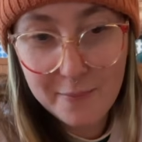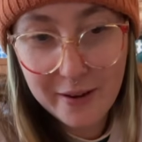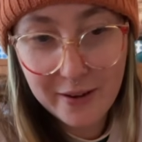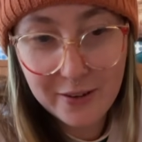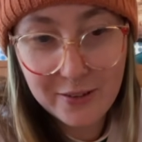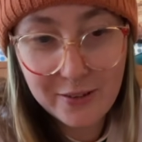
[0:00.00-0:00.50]

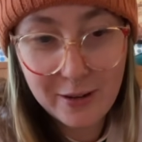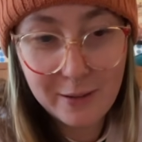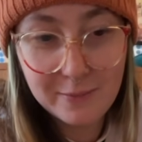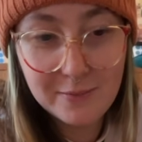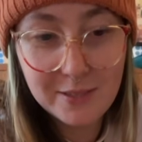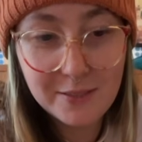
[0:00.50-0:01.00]
and
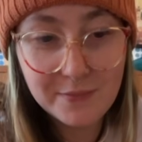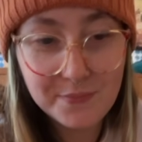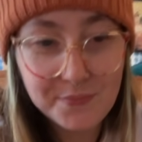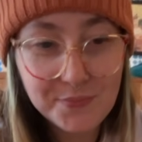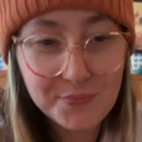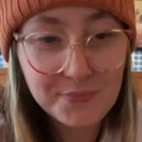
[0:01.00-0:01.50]
crumbs.
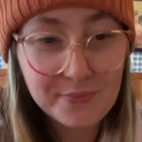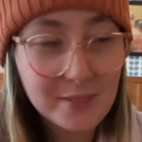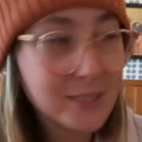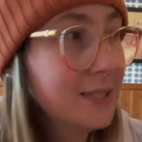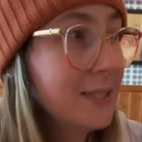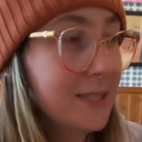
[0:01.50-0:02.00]

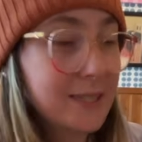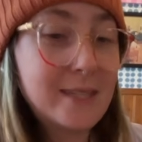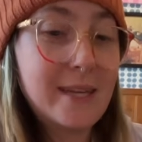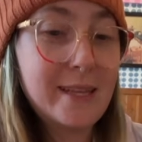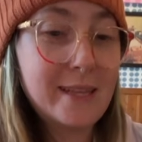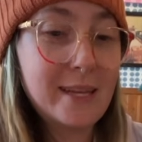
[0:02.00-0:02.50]

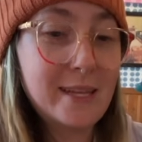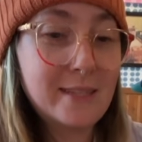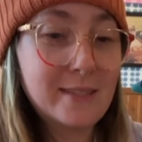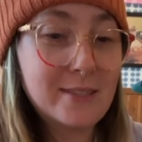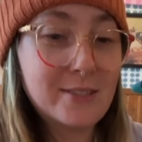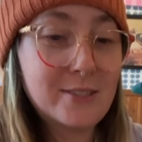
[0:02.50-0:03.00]
And then
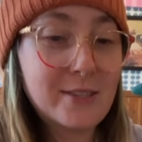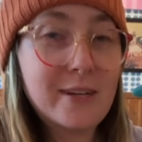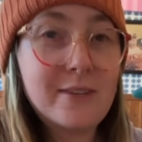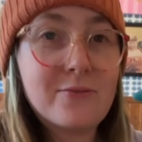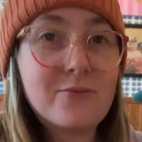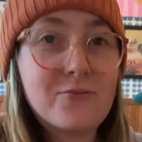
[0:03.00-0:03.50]
a
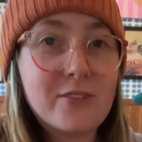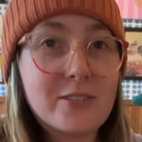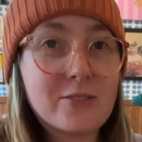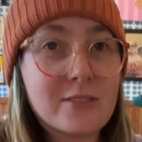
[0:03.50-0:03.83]
donut filled with